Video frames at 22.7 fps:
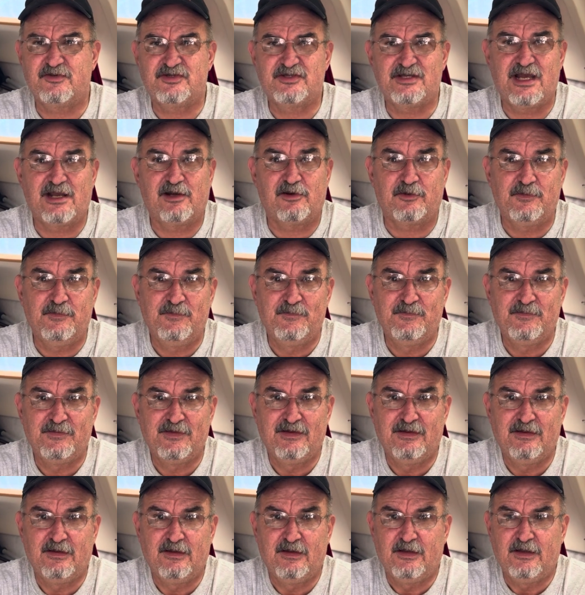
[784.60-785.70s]
sailor.
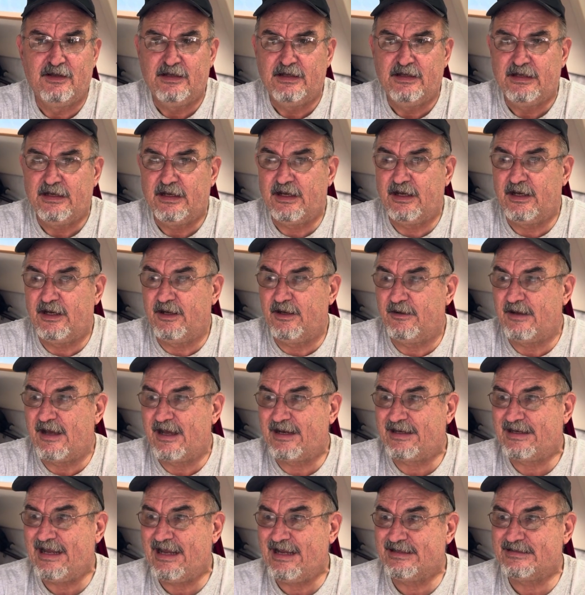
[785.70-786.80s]
I
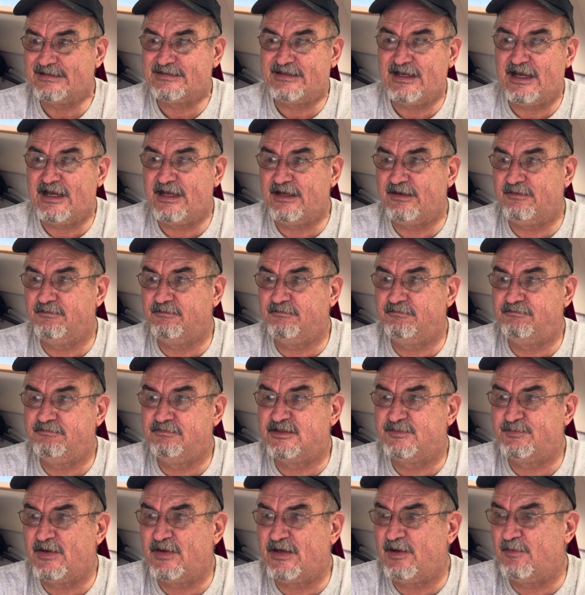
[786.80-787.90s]
can't stand
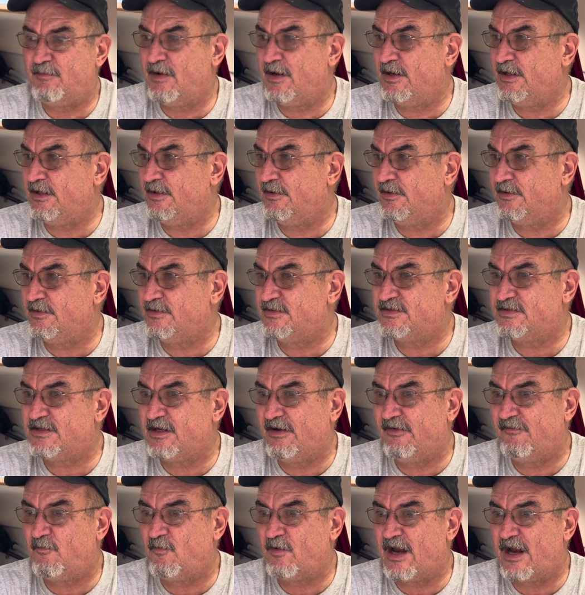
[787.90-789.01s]
spending money on
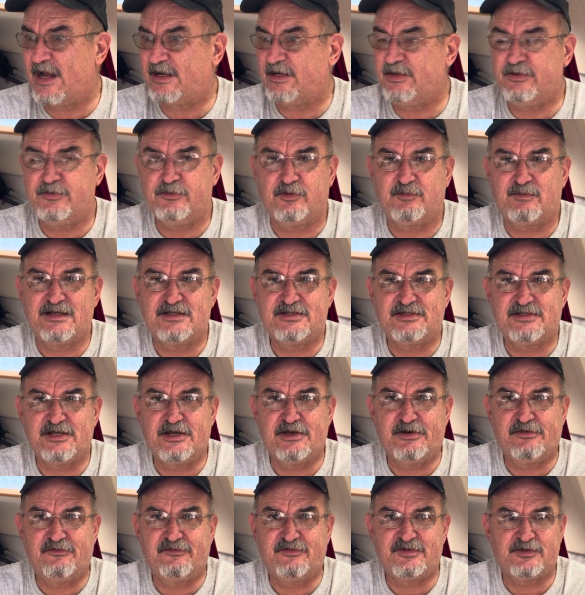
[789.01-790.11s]
stuff when I can do it
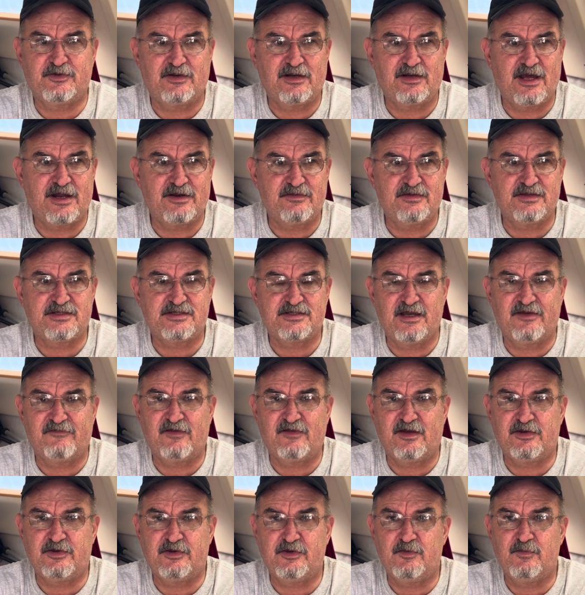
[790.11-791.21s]
myself, so a lot of this stuff I
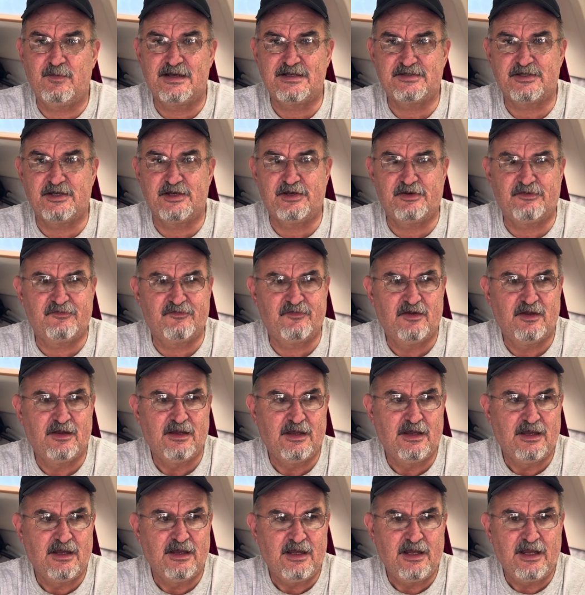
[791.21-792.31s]
do myself,
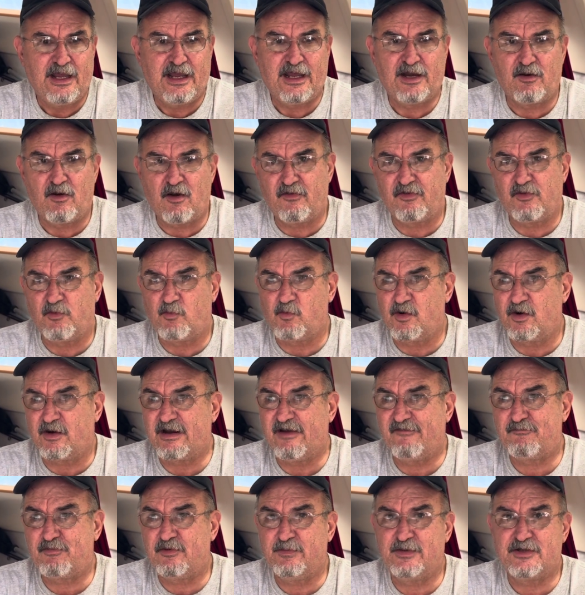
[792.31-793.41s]
and all the work
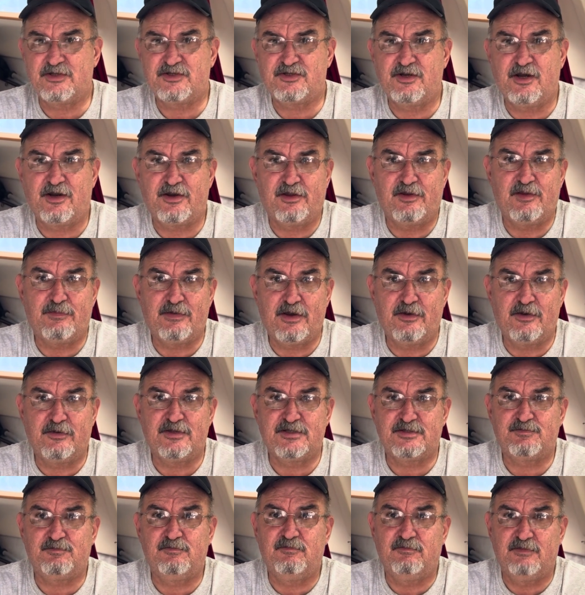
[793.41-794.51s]
I've pretty much done on the boat
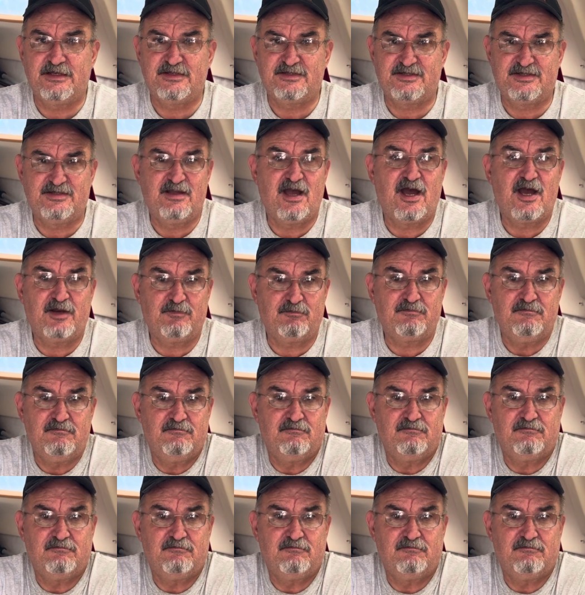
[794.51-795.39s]
is done